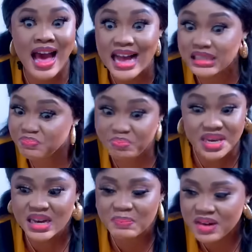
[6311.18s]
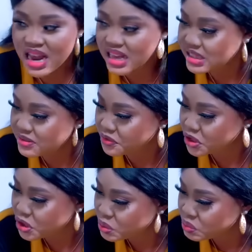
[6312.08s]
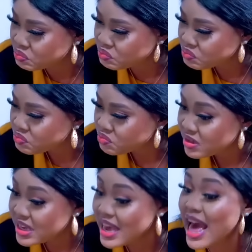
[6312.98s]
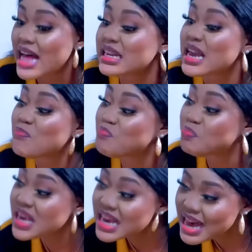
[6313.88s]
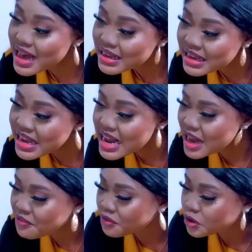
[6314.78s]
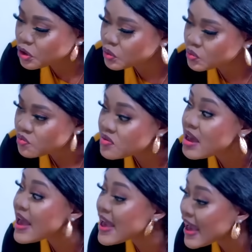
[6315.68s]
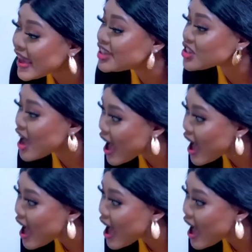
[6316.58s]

know that God had bigger plans for you. He had a bigger killer for you.